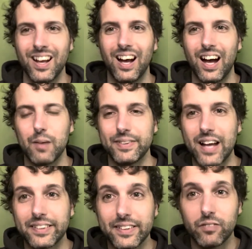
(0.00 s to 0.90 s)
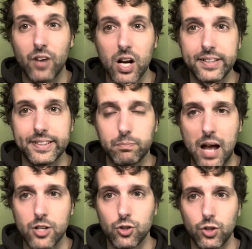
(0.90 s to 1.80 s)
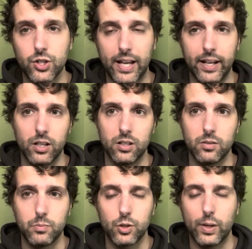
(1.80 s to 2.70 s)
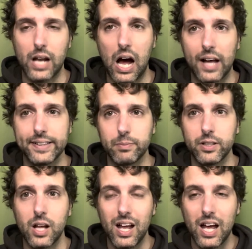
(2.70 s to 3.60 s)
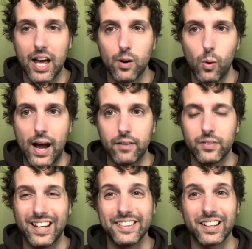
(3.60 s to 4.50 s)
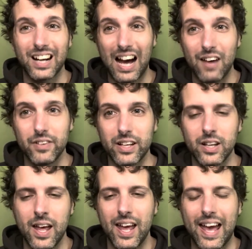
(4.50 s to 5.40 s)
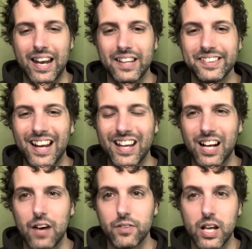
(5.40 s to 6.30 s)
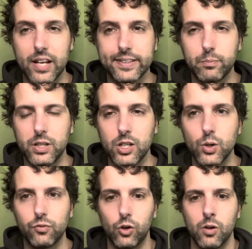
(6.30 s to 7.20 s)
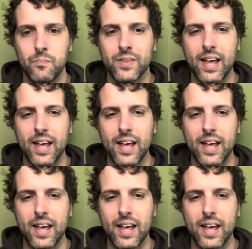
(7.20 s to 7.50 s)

Um, sex is a very special thing between a husband and a wife. It is a covenant, and inside that covenant, it is beautiful.